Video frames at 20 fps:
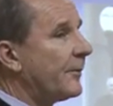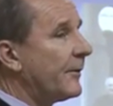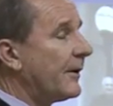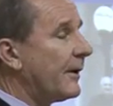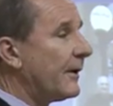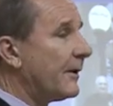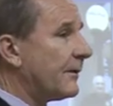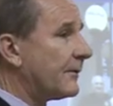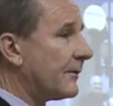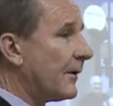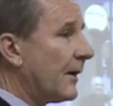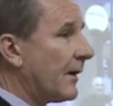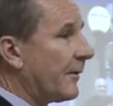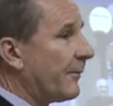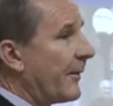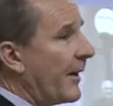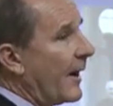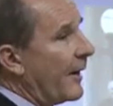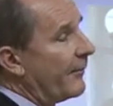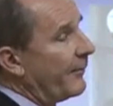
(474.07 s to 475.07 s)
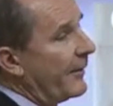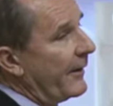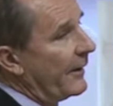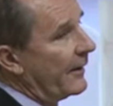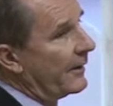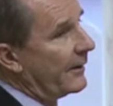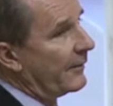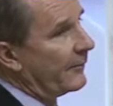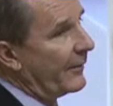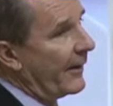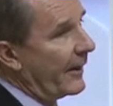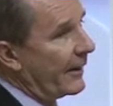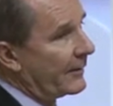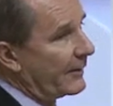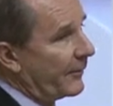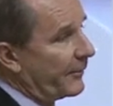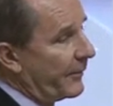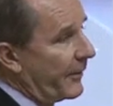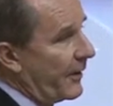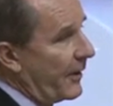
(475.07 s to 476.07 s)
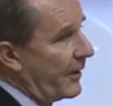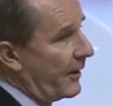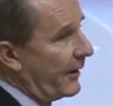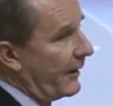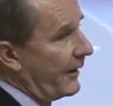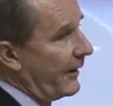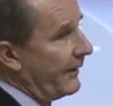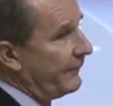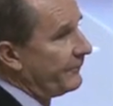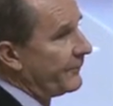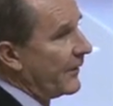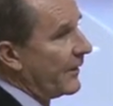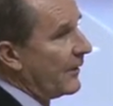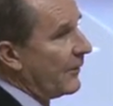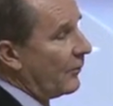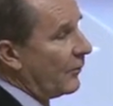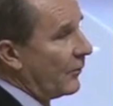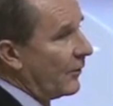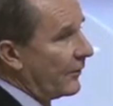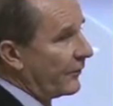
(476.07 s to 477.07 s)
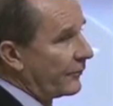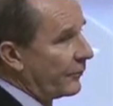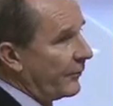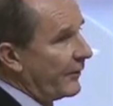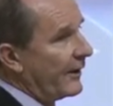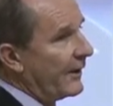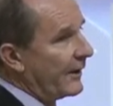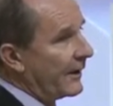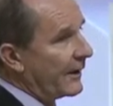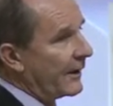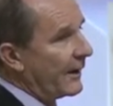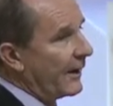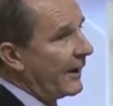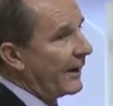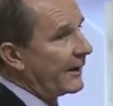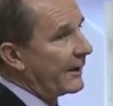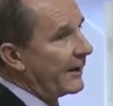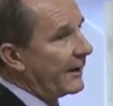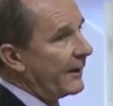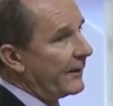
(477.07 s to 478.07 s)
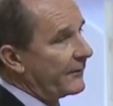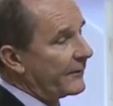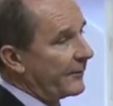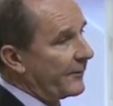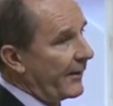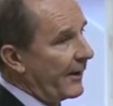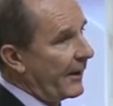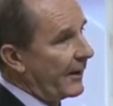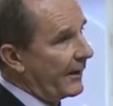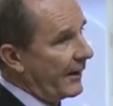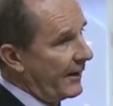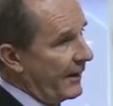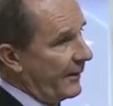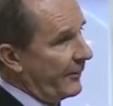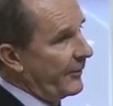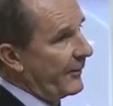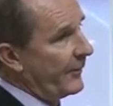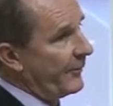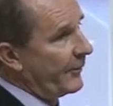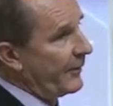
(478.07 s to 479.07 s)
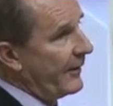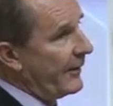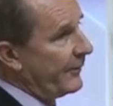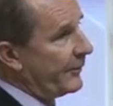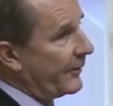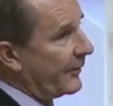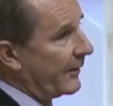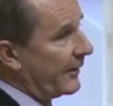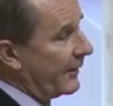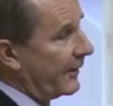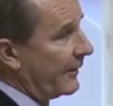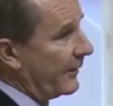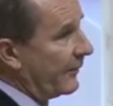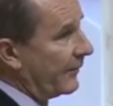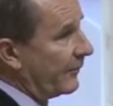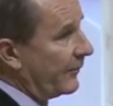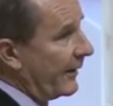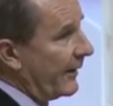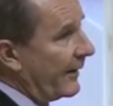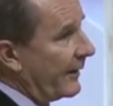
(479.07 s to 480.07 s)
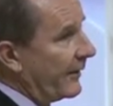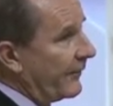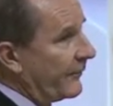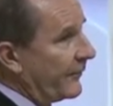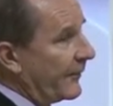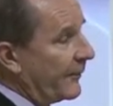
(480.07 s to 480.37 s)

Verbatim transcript: but it is not about being about the party. Once we get elected, it's about helping people. It don't matter if